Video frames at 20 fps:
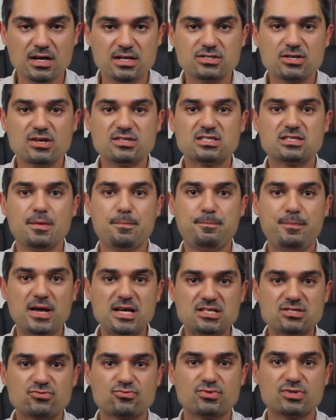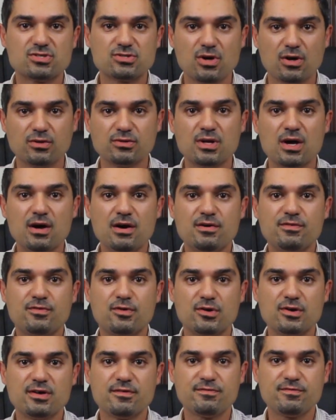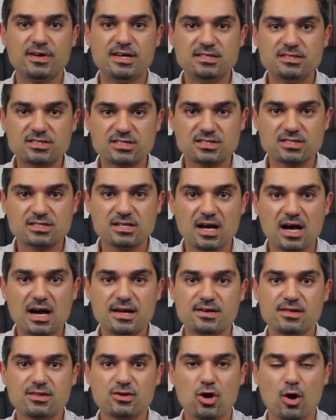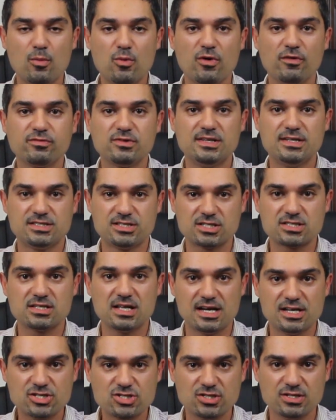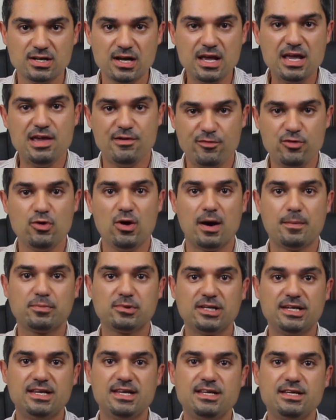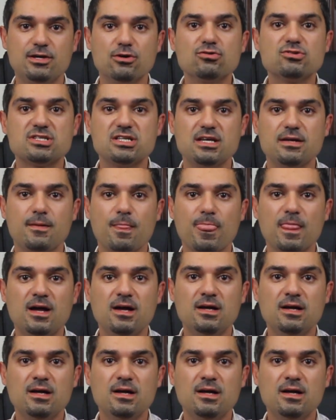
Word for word: So it's the best result for an offence under the Commonwealth legislation if you are pleading guilty.